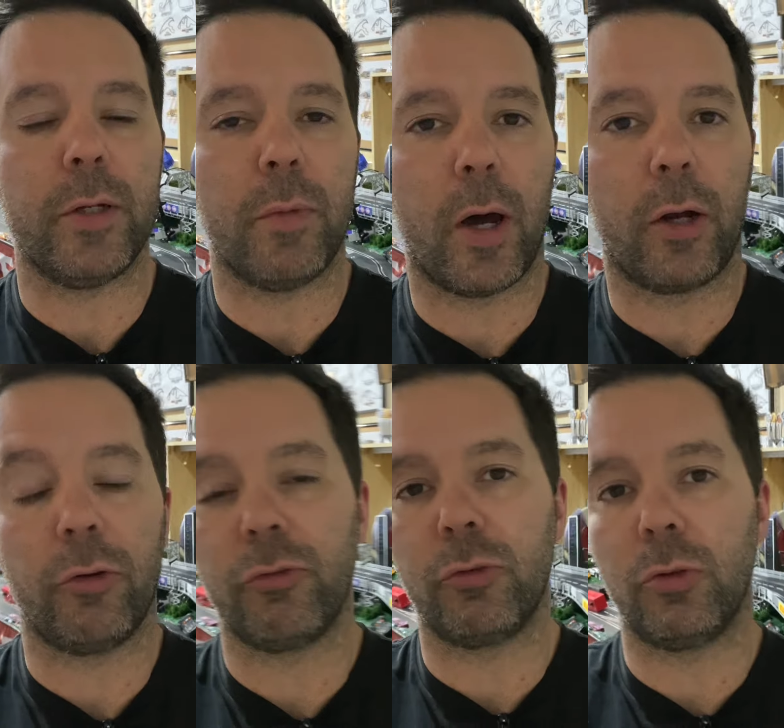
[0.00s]
model
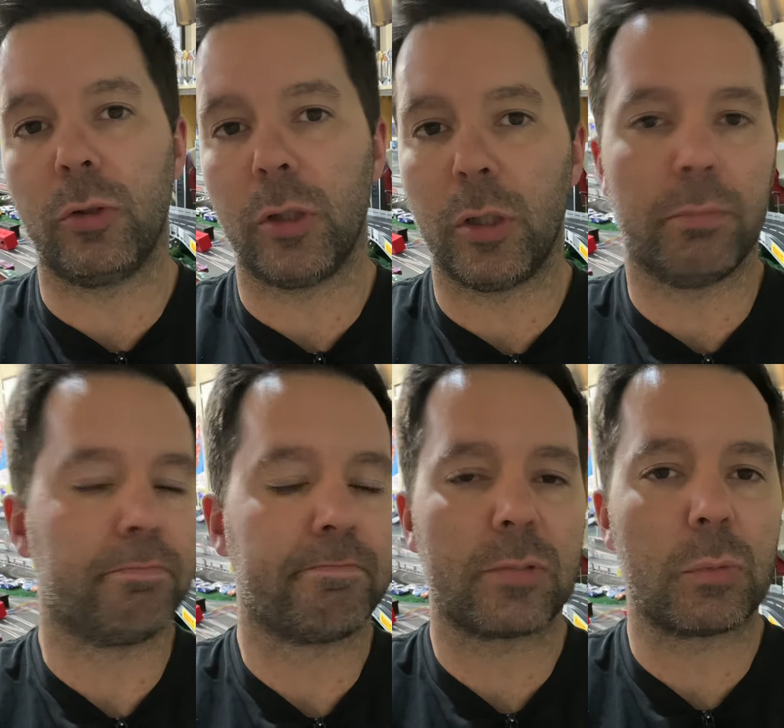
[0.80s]
for
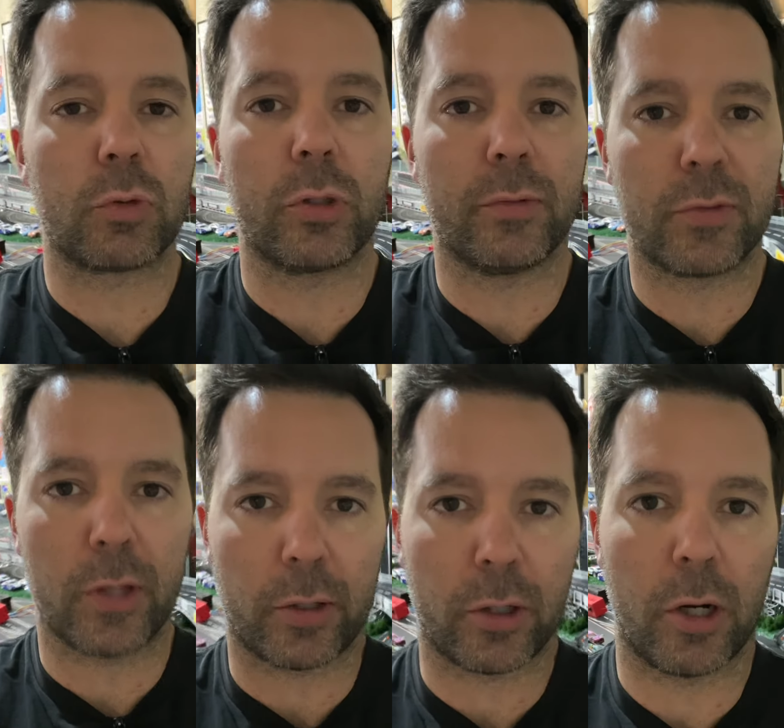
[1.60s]
some sort of
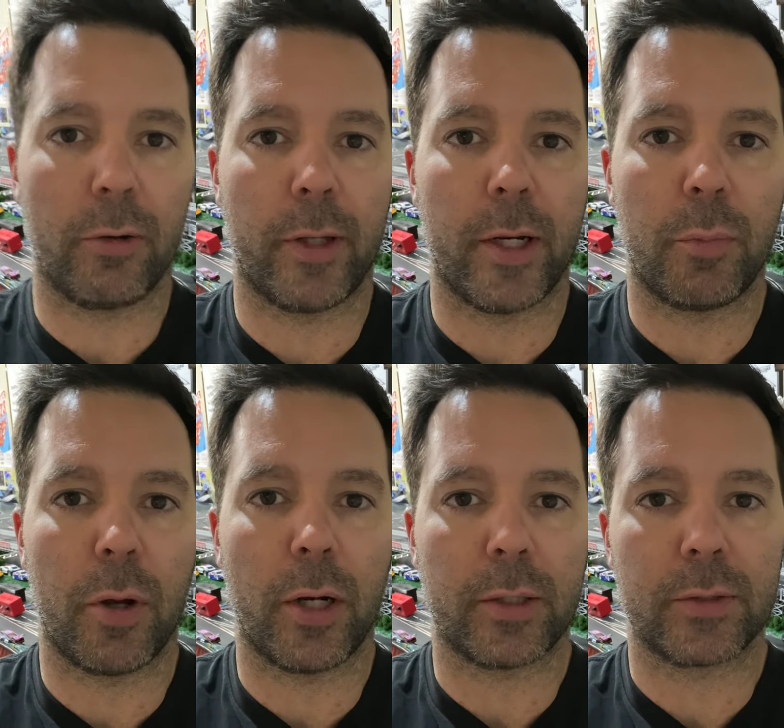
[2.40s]
slot car related
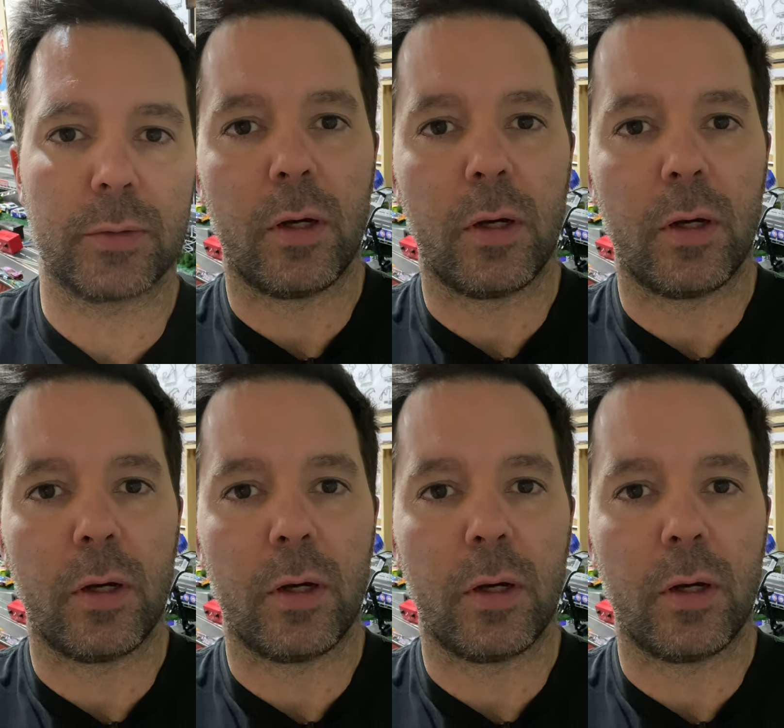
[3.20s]
product.